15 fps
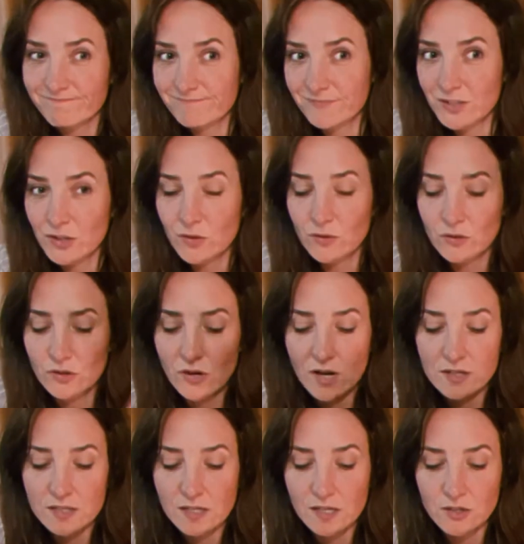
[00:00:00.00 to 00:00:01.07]
you know,
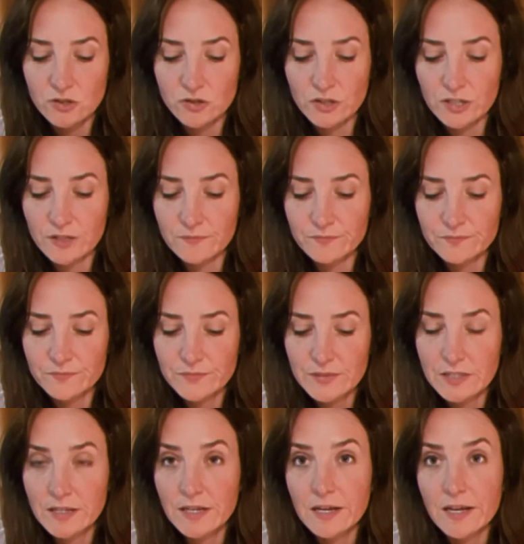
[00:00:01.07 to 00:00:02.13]
across the country
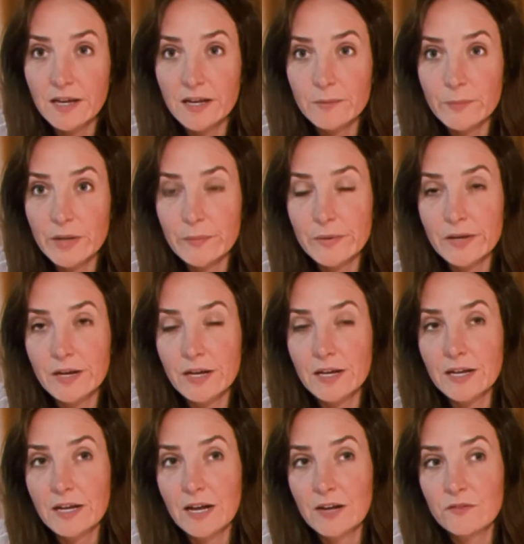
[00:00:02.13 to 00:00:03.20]
and maybe
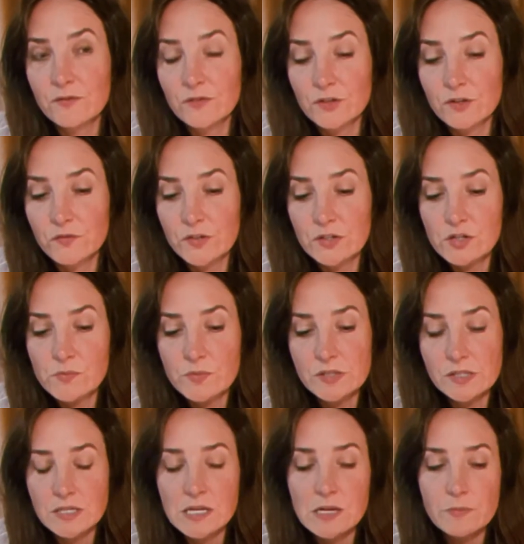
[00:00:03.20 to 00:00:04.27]
I have fear of
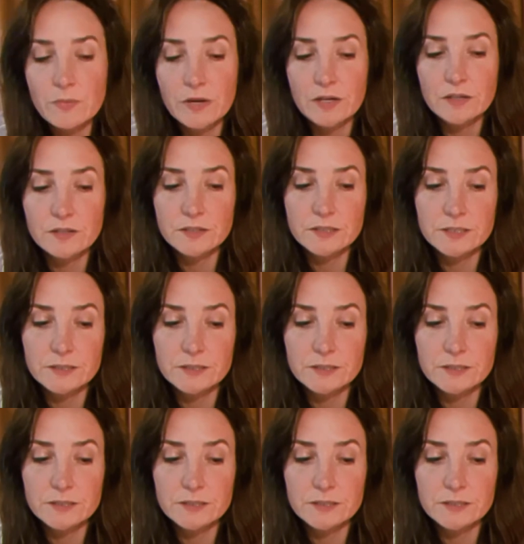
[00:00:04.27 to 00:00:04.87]
intimacy, but